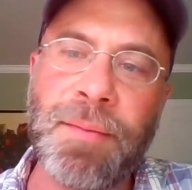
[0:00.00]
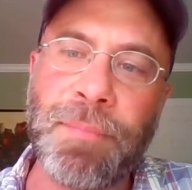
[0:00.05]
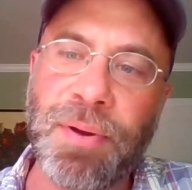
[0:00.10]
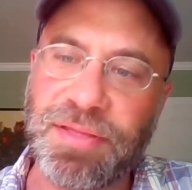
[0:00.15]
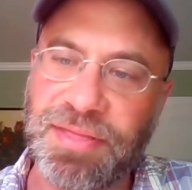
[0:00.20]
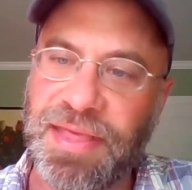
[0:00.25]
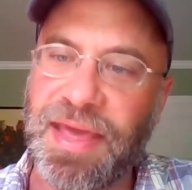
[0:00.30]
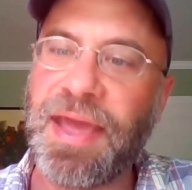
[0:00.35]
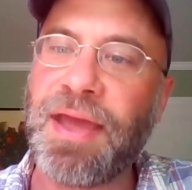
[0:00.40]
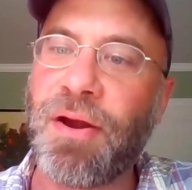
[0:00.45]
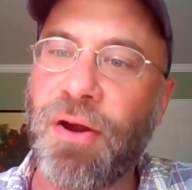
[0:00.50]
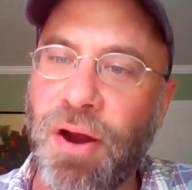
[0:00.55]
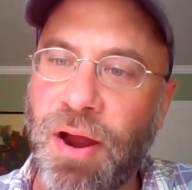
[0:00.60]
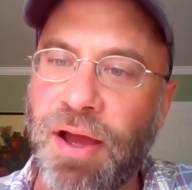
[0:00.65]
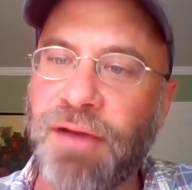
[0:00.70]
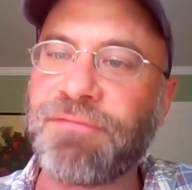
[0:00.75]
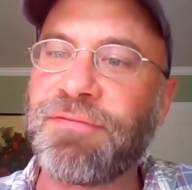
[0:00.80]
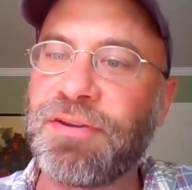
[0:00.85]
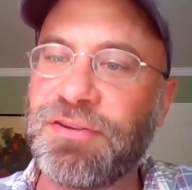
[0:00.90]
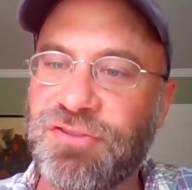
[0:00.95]
but they are
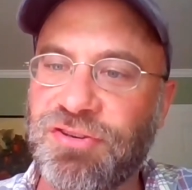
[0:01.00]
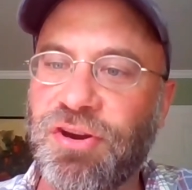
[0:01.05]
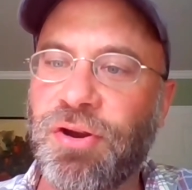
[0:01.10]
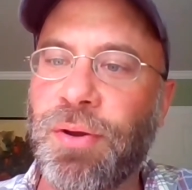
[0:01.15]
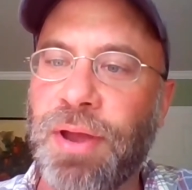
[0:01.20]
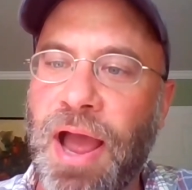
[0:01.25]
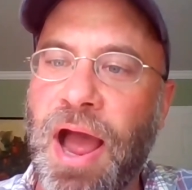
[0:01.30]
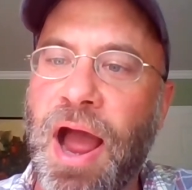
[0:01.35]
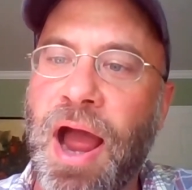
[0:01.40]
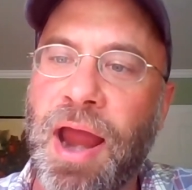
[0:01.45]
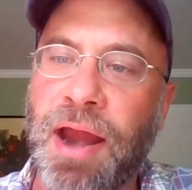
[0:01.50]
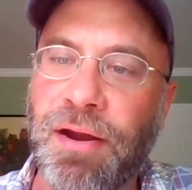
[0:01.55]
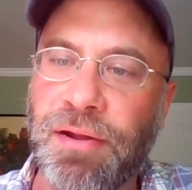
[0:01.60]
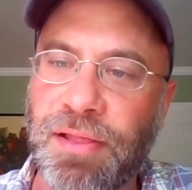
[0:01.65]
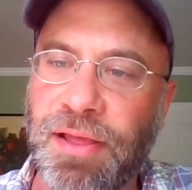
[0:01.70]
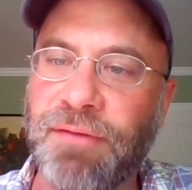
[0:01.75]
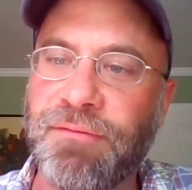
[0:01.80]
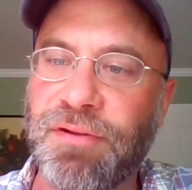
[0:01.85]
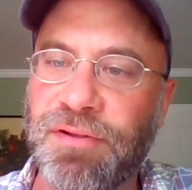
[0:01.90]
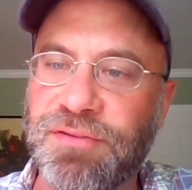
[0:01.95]
often showing higher
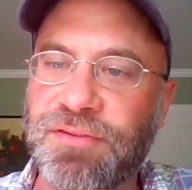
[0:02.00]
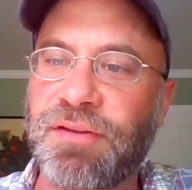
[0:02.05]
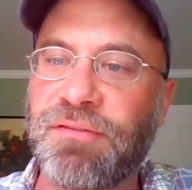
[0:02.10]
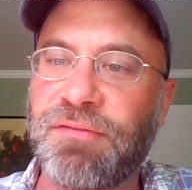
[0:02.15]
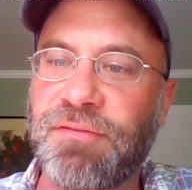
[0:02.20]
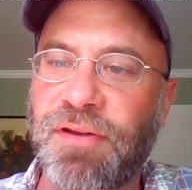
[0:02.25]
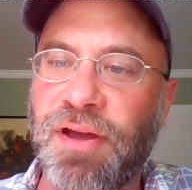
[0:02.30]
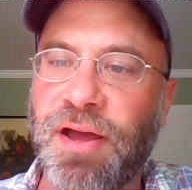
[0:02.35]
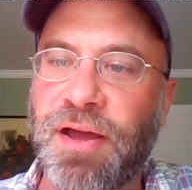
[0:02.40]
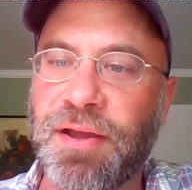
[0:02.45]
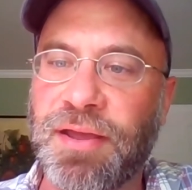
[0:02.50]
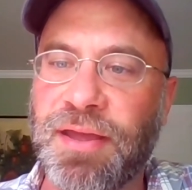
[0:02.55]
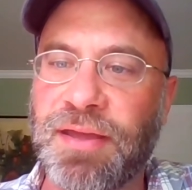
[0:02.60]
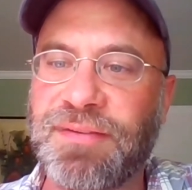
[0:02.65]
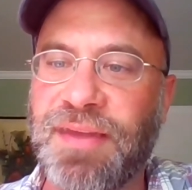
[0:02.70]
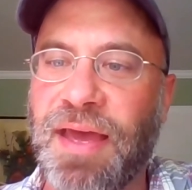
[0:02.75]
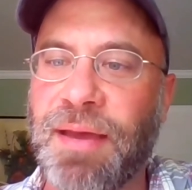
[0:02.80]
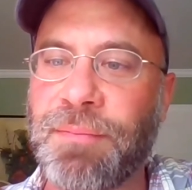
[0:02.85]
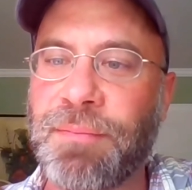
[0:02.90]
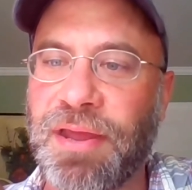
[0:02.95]
levels of
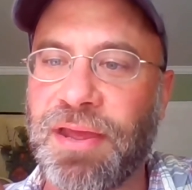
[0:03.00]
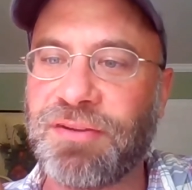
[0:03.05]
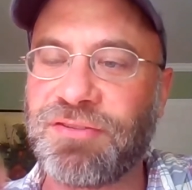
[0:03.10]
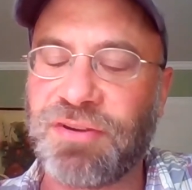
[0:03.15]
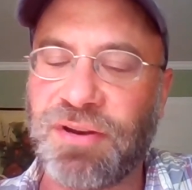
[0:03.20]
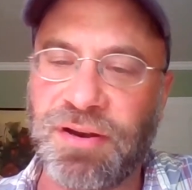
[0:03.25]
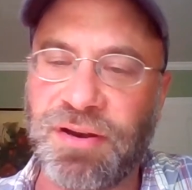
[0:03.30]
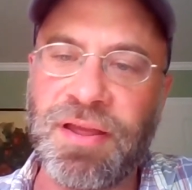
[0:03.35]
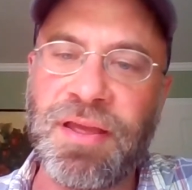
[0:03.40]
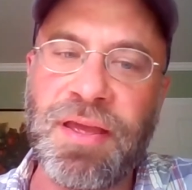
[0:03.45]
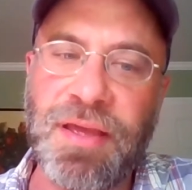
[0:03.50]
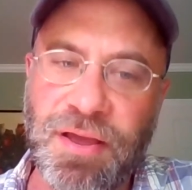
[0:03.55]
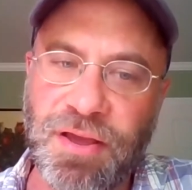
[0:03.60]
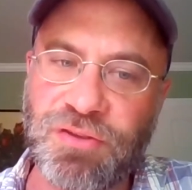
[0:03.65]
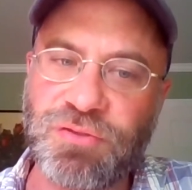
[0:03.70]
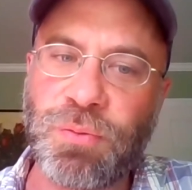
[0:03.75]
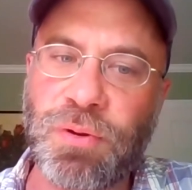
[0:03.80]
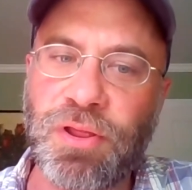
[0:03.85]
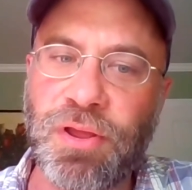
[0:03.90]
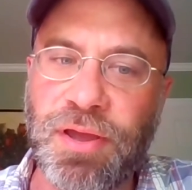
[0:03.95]
contamination
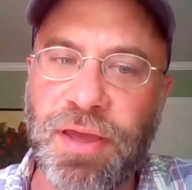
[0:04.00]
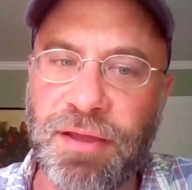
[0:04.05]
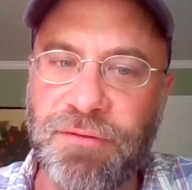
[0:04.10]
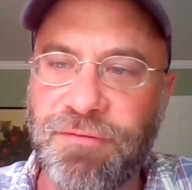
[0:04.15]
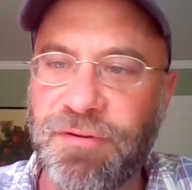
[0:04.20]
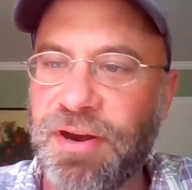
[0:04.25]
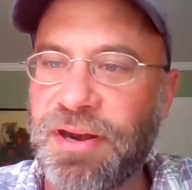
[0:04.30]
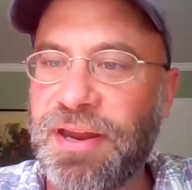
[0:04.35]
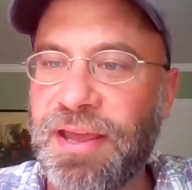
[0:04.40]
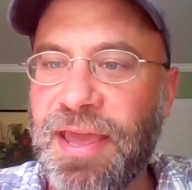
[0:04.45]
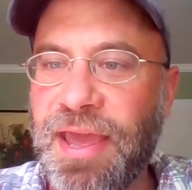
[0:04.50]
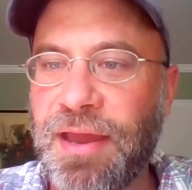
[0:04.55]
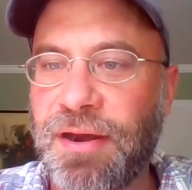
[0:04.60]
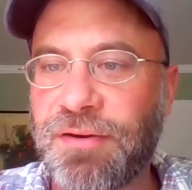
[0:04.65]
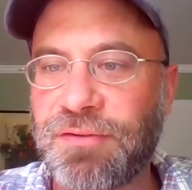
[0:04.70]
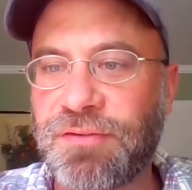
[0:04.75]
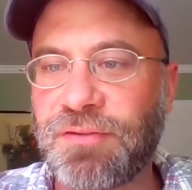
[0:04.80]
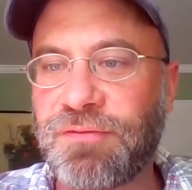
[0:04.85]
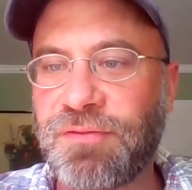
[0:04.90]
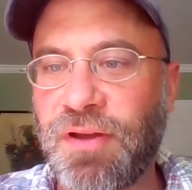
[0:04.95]
because we're looking for
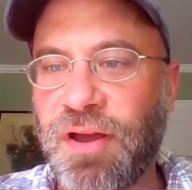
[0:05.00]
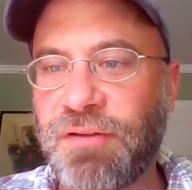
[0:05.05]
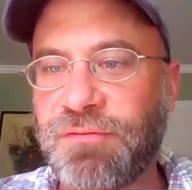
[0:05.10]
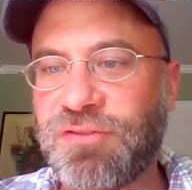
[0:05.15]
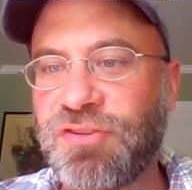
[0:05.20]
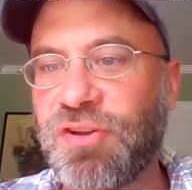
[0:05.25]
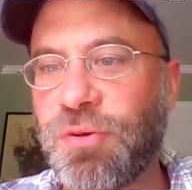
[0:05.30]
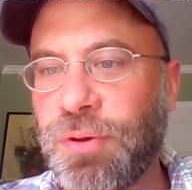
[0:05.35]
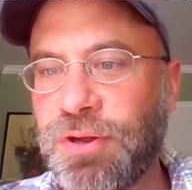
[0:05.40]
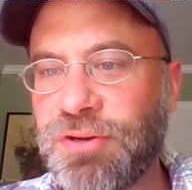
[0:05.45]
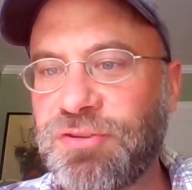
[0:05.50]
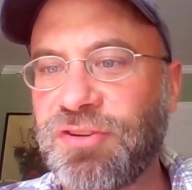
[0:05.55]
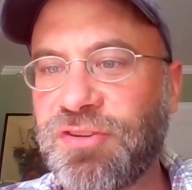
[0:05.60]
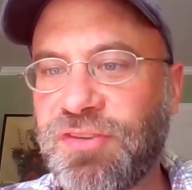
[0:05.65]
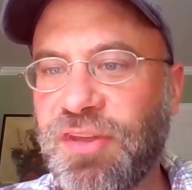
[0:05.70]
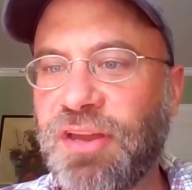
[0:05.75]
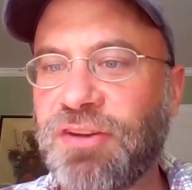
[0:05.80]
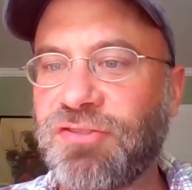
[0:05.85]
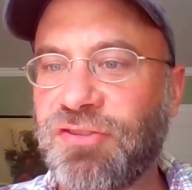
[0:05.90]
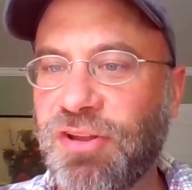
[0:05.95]
indicators of sewage,
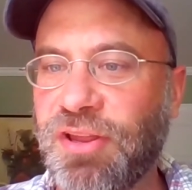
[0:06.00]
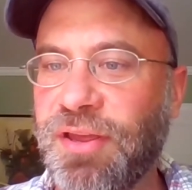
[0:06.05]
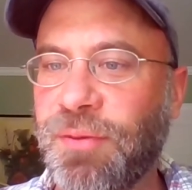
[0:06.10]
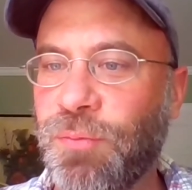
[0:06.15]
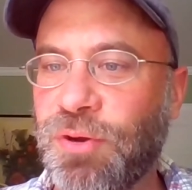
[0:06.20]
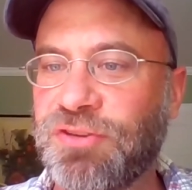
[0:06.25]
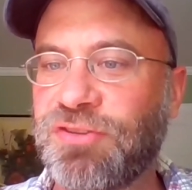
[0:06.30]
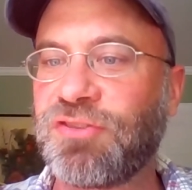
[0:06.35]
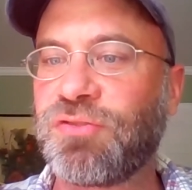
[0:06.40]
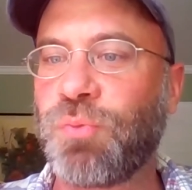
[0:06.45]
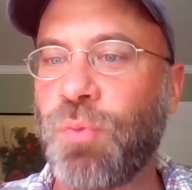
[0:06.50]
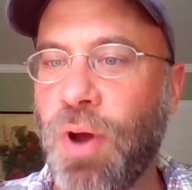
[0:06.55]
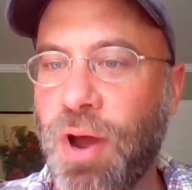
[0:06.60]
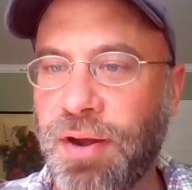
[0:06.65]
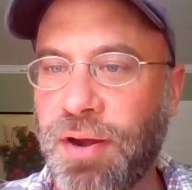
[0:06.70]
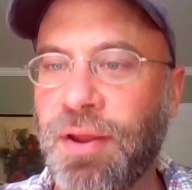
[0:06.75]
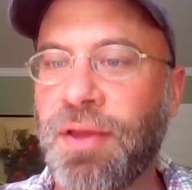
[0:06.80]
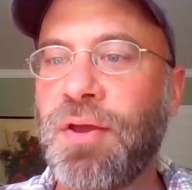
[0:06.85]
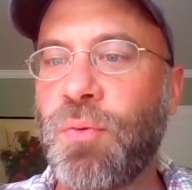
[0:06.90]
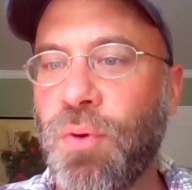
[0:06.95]
essentially, which is
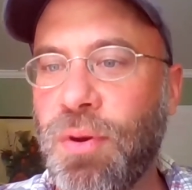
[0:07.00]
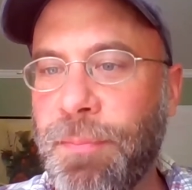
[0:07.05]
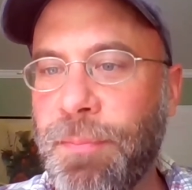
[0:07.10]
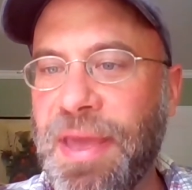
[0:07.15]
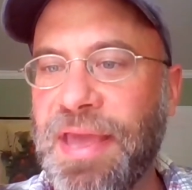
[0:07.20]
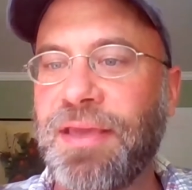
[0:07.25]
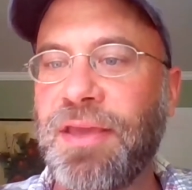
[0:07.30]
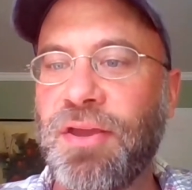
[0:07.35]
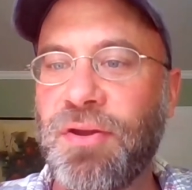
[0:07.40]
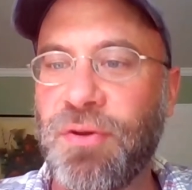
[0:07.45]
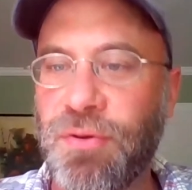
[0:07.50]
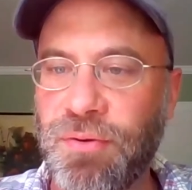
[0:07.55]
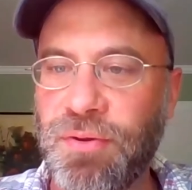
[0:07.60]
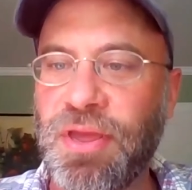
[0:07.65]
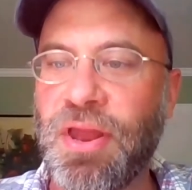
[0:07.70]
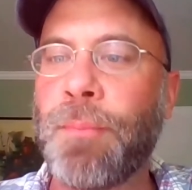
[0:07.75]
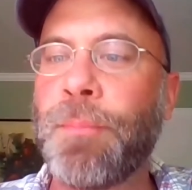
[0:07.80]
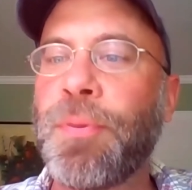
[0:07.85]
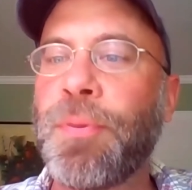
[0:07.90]
what would make you,